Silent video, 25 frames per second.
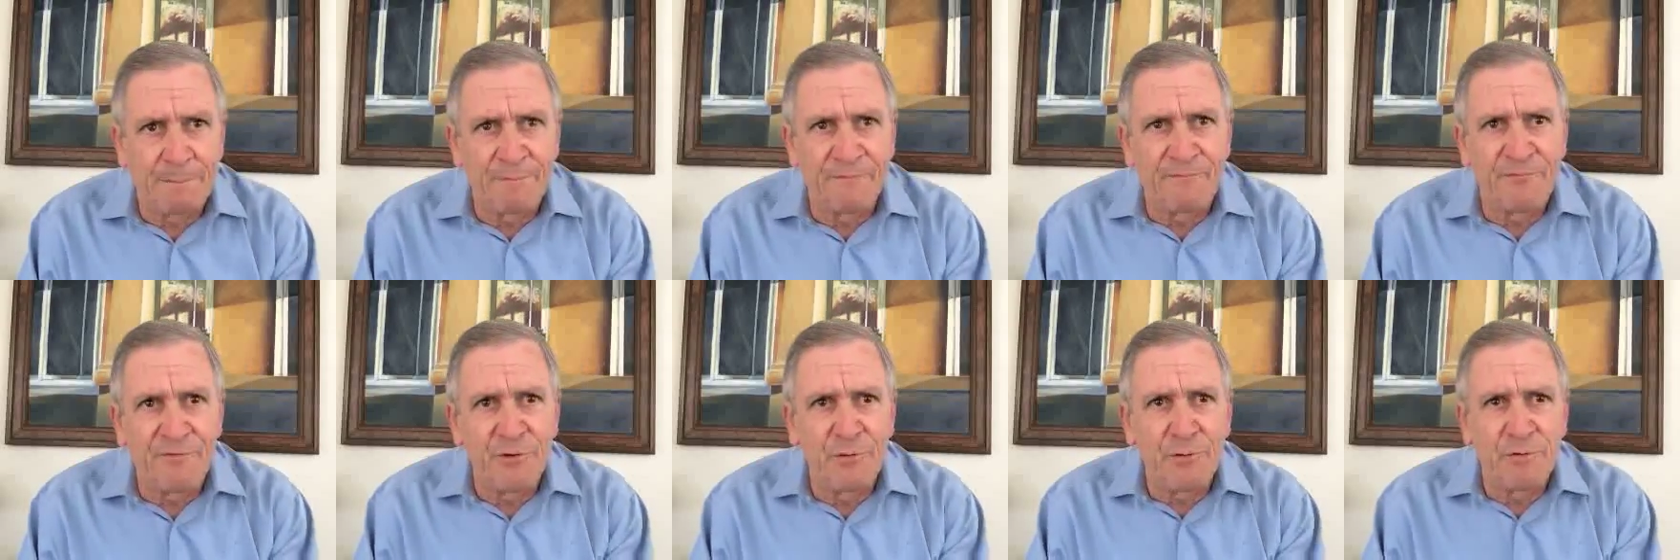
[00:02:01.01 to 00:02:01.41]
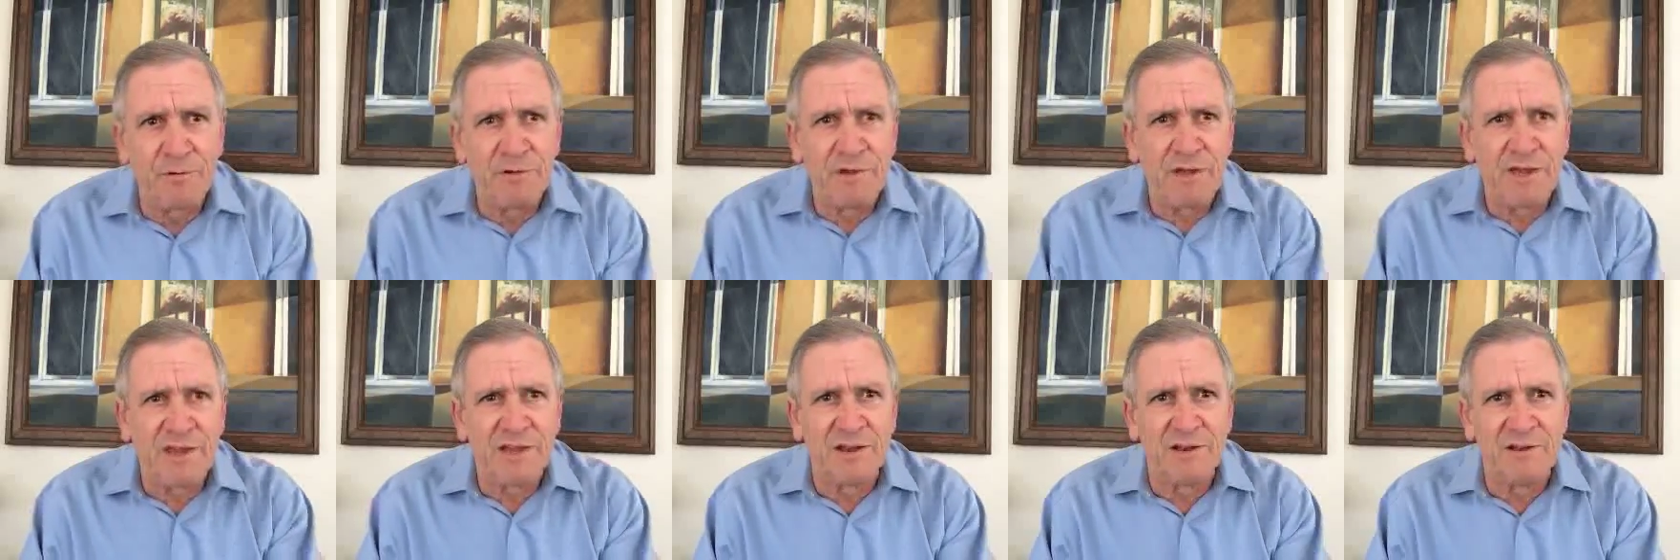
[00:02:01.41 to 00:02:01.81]
if you
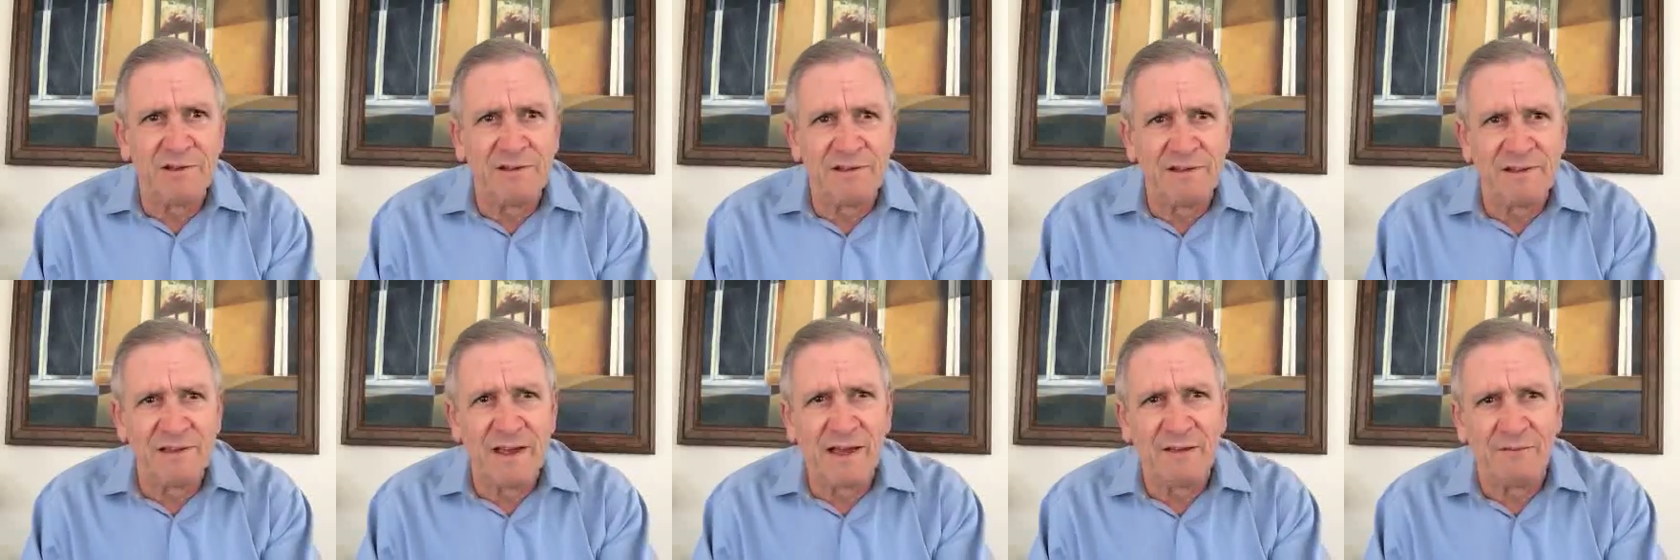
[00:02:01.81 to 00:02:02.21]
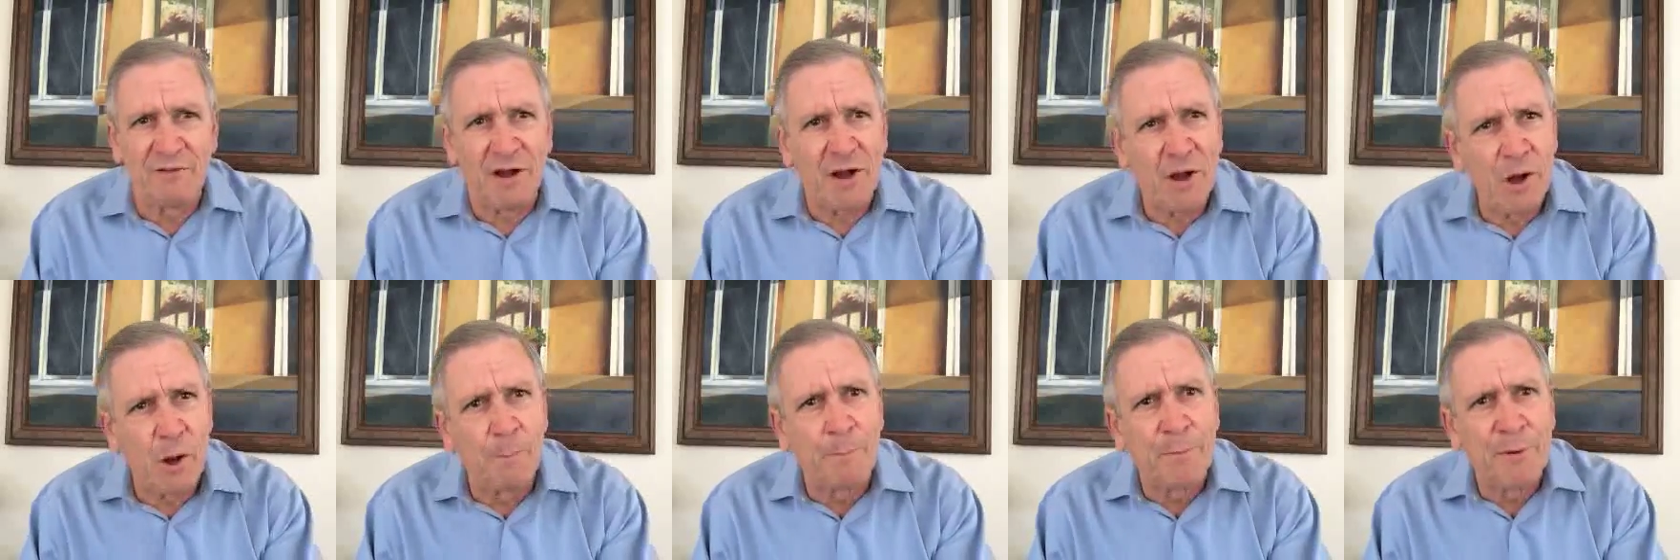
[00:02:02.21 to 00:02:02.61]
have a
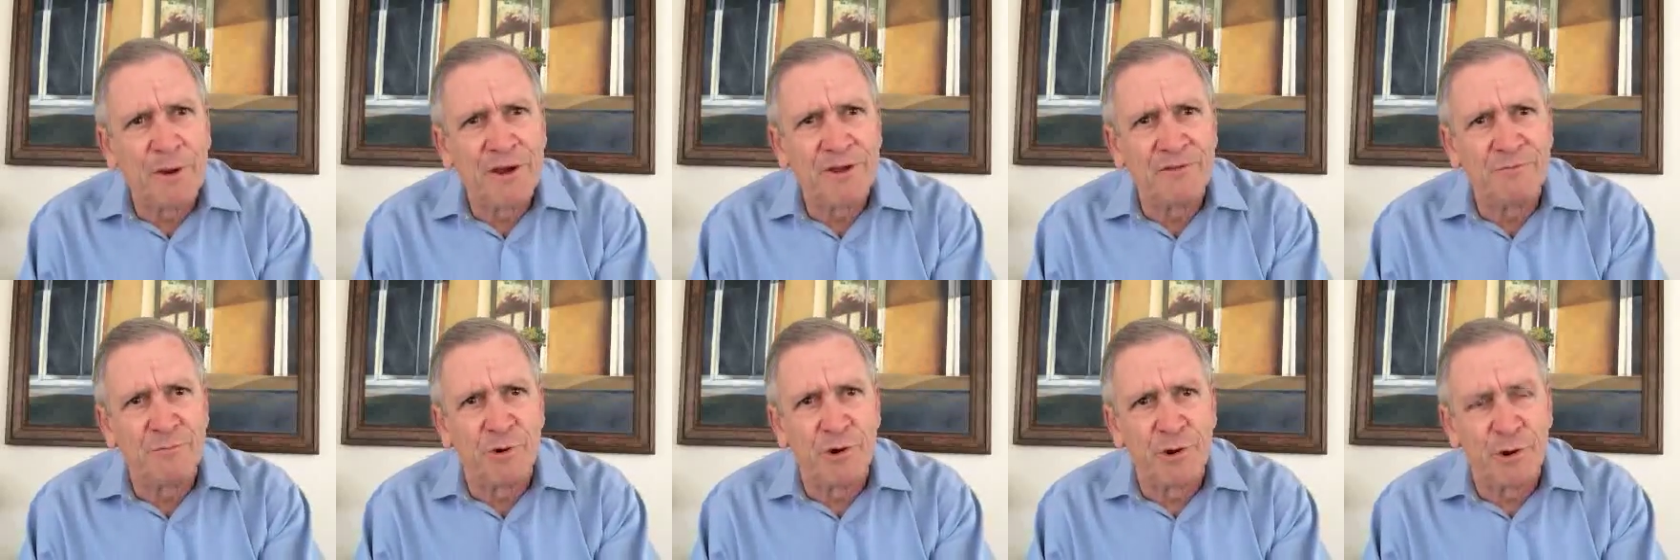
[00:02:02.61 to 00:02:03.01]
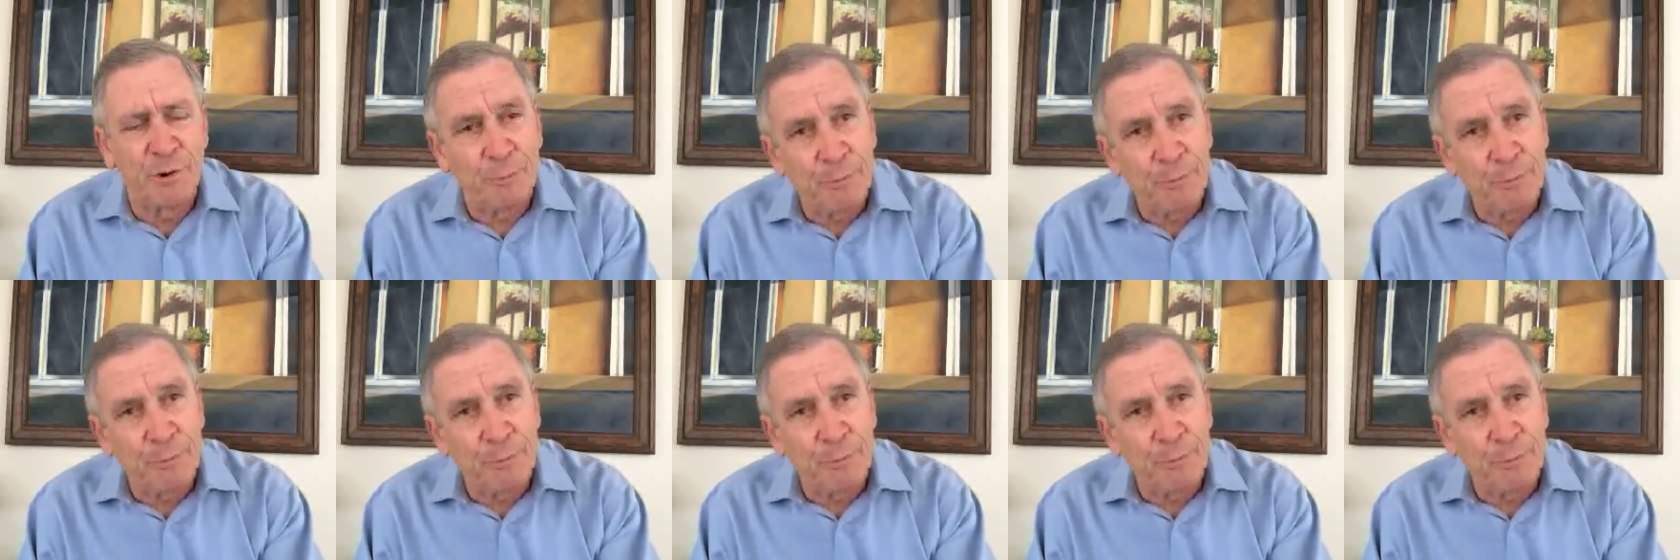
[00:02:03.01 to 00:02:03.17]
company where you're